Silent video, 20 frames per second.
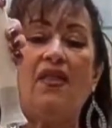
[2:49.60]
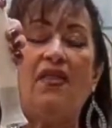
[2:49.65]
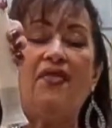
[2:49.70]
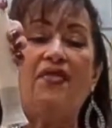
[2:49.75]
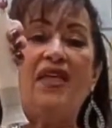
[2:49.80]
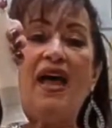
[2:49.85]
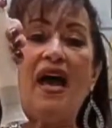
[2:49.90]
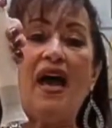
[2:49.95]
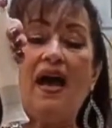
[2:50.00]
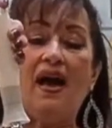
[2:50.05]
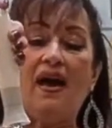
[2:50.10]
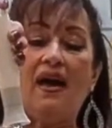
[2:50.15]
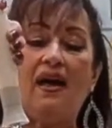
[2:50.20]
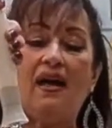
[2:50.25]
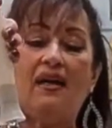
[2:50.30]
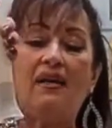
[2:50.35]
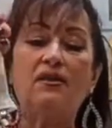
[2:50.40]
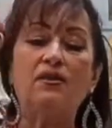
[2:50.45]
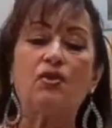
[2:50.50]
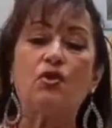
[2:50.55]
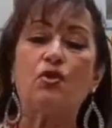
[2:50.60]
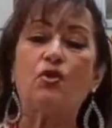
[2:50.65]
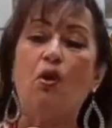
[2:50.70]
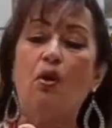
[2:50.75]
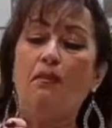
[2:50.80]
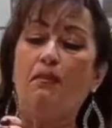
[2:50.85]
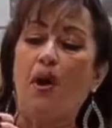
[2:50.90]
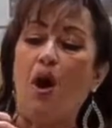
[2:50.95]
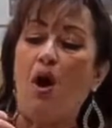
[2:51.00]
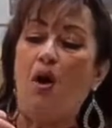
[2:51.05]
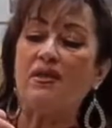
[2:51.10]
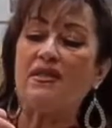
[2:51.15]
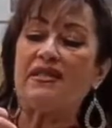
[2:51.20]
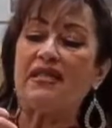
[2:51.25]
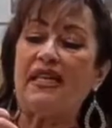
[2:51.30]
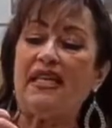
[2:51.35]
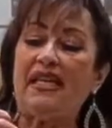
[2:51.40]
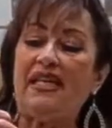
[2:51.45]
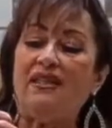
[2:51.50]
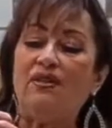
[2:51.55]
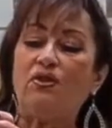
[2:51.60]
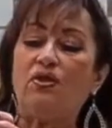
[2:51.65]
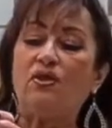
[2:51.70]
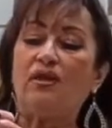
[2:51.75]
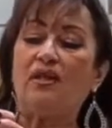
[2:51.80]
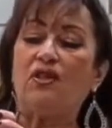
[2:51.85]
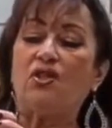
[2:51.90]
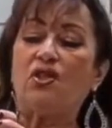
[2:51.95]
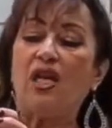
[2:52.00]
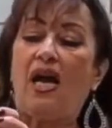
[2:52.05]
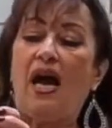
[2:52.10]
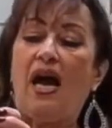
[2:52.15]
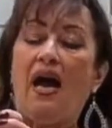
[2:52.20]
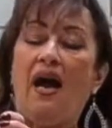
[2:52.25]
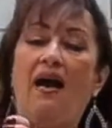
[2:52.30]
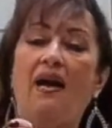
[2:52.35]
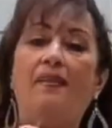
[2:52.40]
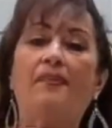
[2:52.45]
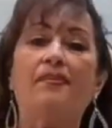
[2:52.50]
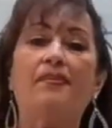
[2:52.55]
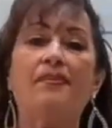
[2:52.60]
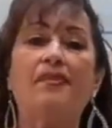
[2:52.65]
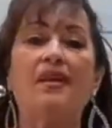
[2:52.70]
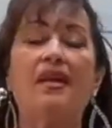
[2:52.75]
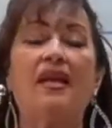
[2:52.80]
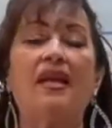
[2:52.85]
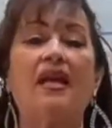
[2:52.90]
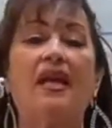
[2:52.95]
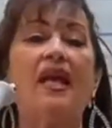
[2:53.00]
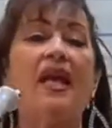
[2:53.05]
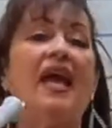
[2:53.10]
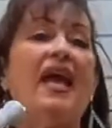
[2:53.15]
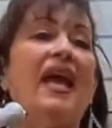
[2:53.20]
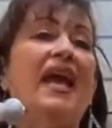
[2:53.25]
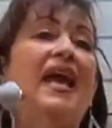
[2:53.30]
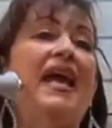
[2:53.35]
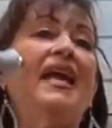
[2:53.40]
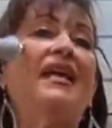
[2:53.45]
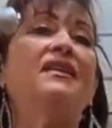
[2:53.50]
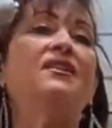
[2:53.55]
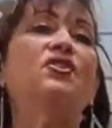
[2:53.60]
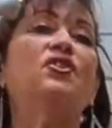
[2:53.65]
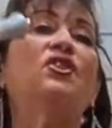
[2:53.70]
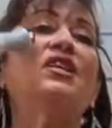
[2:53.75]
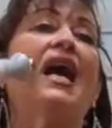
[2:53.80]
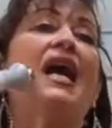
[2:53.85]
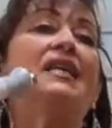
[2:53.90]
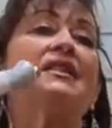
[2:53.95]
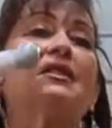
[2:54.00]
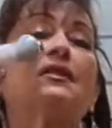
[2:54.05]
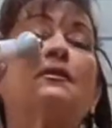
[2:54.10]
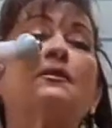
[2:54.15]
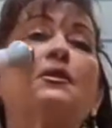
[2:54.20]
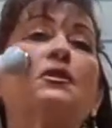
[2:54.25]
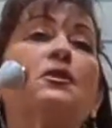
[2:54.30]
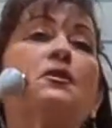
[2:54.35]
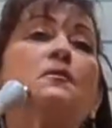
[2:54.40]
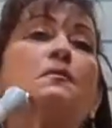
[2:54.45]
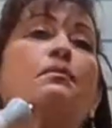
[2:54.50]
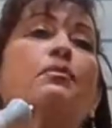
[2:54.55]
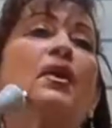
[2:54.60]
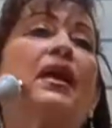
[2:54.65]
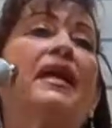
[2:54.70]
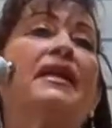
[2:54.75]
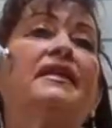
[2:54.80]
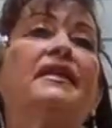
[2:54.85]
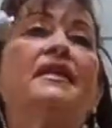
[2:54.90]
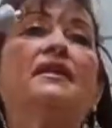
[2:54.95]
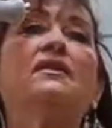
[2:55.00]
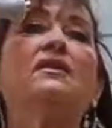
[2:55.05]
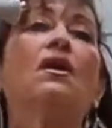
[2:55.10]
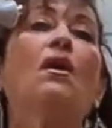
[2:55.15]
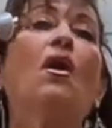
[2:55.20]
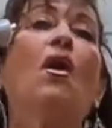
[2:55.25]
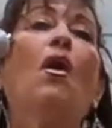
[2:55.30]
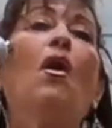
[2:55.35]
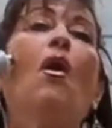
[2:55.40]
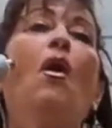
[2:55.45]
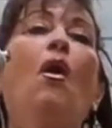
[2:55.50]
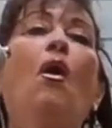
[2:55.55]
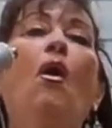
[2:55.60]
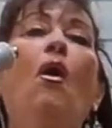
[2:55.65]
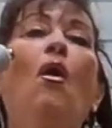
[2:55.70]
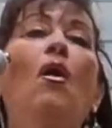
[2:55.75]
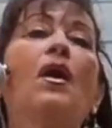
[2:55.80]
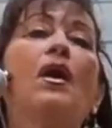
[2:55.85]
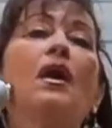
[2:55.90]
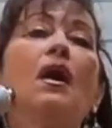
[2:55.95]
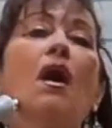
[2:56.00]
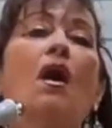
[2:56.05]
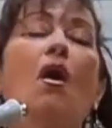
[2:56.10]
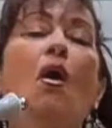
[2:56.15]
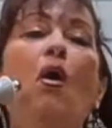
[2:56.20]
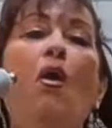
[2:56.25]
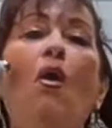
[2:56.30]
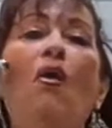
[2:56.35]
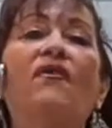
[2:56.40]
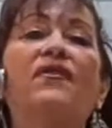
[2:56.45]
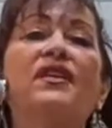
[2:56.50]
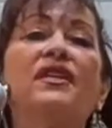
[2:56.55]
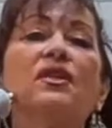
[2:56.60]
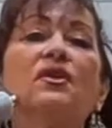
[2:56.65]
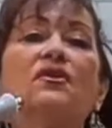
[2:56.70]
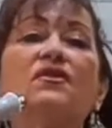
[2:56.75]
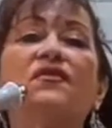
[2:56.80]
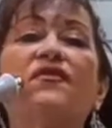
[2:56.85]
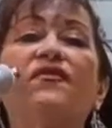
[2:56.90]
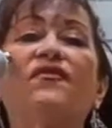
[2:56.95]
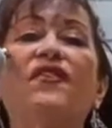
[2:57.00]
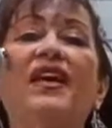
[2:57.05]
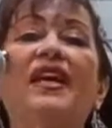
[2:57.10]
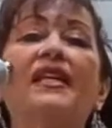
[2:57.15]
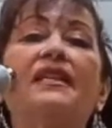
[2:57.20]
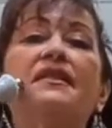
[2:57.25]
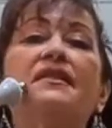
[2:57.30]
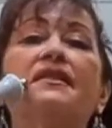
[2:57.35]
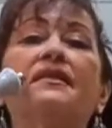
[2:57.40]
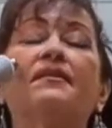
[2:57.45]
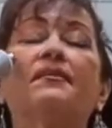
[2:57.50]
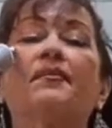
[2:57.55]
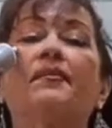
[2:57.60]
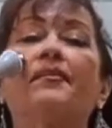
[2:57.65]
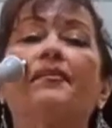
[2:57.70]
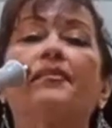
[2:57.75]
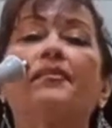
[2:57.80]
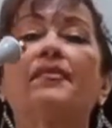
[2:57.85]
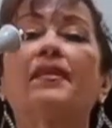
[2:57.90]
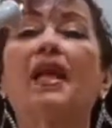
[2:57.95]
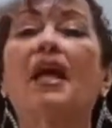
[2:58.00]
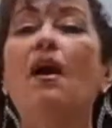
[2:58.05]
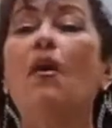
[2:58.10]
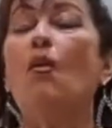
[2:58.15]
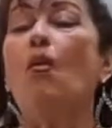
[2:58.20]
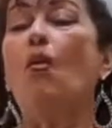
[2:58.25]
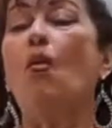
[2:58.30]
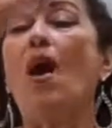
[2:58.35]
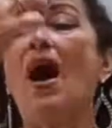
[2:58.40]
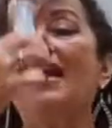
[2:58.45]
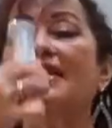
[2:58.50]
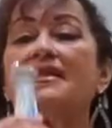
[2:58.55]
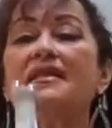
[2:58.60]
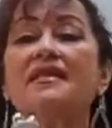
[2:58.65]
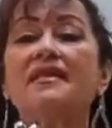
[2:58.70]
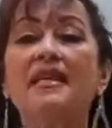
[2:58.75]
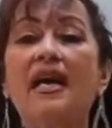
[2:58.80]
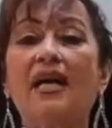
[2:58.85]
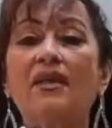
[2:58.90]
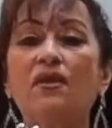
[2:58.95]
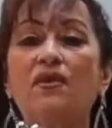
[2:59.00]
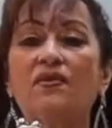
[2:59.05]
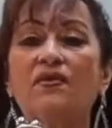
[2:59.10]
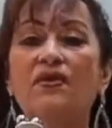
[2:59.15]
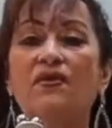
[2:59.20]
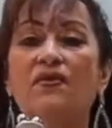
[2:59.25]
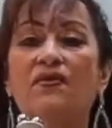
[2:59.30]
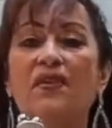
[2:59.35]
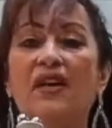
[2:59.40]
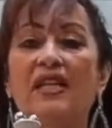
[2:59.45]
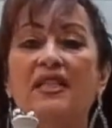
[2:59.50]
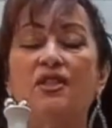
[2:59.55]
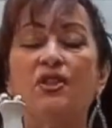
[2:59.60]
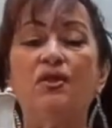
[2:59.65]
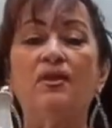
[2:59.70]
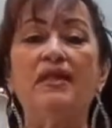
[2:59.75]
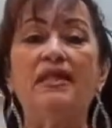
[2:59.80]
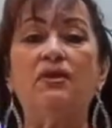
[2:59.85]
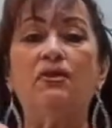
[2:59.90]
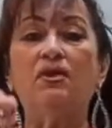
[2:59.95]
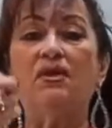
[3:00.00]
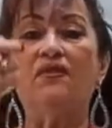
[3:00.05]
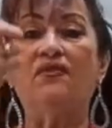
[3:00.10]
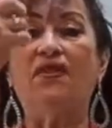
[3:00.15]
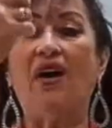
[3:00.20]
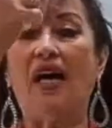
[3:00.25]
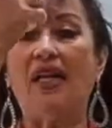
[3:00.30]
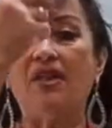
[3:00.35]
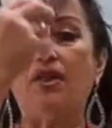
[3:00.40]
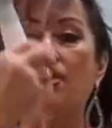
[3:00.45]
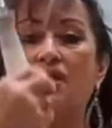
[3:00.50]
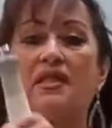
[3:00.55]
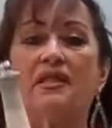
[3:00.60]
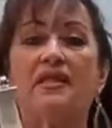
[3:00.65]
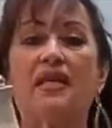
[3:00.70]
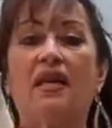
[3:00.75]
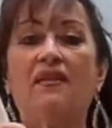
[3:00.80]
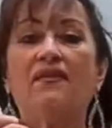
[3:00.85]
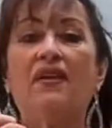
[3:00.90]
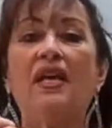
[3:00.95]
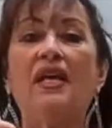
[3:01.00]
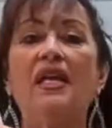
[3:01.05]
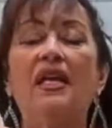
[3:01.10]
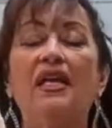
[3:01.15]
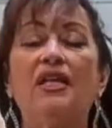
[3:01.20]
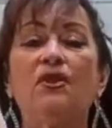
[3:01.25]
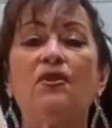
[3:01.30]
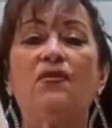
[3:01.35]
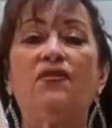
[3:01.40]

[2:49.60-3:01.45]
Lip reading: the 2 balls into the jar and just spread it all over your face. One side of your face, you need to divide your